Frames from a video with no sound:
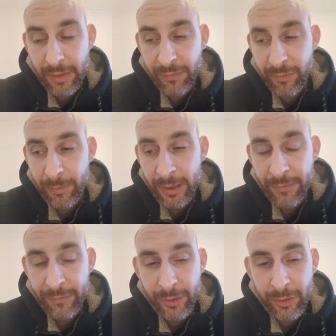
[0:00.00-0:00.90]
from
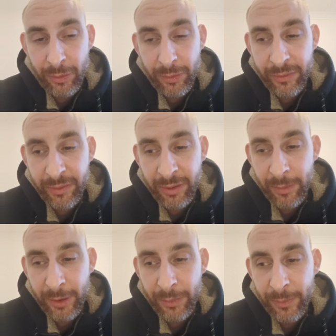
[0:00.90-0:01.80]
11 o'clock to come
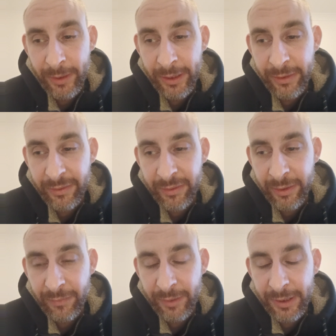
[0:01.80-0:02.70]
home and then
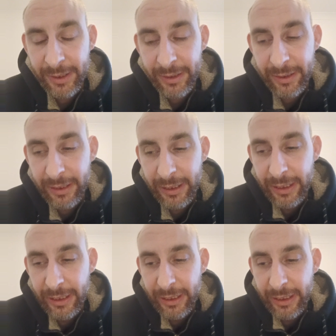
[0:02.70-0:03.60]
kind of like
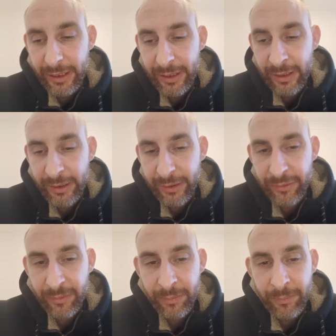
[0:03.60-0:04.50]

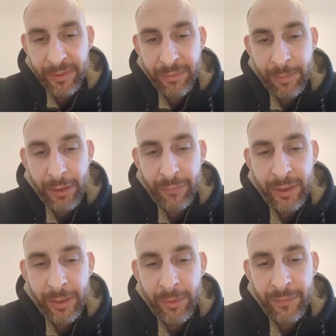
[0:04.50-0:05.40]
just mess about with a
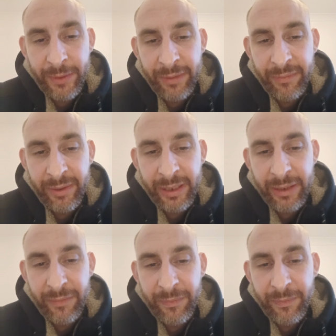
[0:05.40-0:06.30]
couple of things and
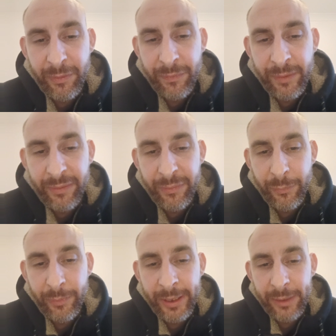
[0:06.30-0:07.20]
get a few things
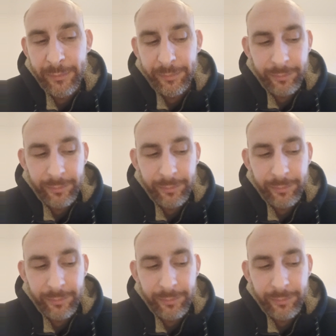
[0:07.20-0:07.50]
sorted out.